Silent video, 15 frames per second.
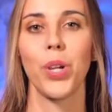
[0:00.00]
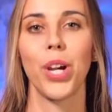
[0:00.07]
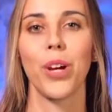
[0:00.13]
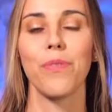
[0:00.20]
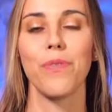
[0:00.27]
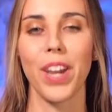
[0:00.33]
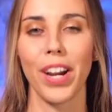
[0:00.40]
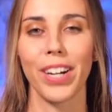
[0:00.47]

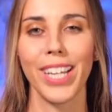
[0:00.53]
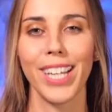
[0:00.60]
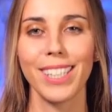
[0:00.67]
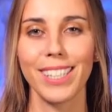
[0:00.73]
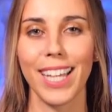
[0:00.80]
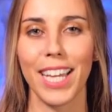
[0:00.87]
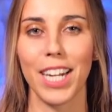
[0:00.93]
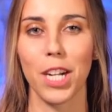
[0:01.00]
We are very
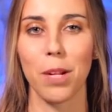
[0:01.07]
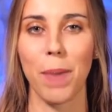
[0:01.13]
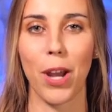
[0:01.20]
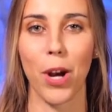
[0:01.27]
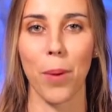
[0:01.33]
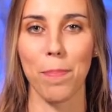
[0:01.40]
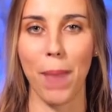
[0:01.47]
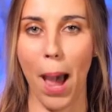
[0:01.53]
excited
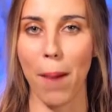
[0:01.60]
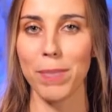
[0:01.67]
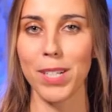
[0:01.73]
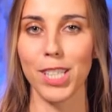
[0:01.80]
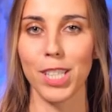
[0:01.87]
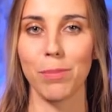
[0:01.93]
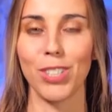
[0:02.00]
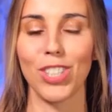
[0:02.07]
about our
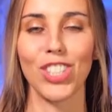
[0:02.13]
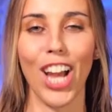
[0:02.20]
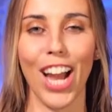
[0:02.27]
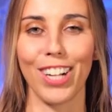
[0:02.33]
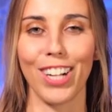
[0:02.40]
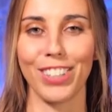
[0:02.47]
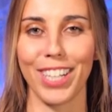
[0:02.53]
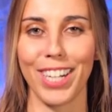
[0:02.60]
baptism and
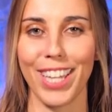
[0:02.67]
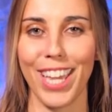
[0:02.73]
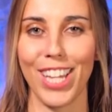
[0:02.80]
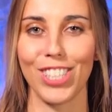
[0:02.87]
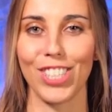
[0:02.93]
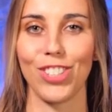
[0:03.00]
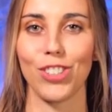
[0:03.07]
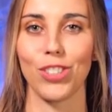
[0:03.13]
child
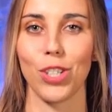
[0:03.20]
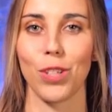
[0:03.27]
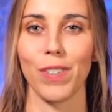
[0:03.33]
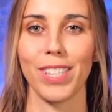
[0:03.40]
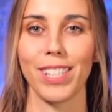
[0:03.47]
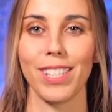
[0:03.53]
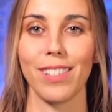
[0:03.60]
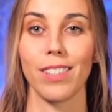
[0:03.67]
dedication
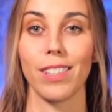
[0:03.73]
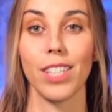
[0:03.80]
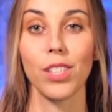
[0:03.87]
services